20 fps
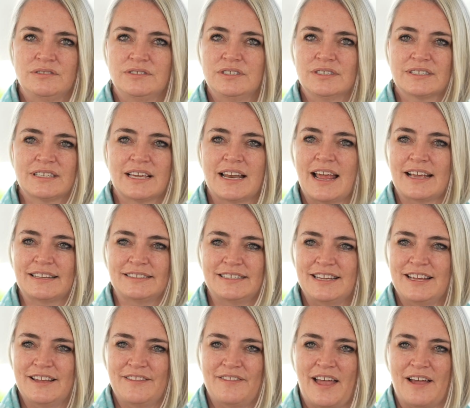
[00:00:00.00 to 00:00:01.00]
just
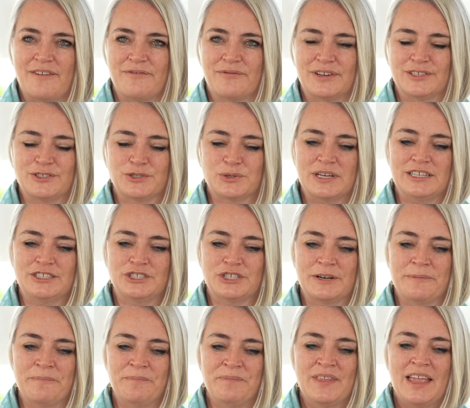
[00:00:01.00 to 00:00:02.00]
connecting in that
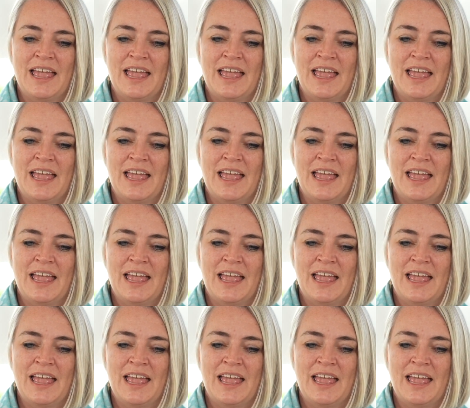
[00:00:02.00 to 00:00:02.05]
frustration.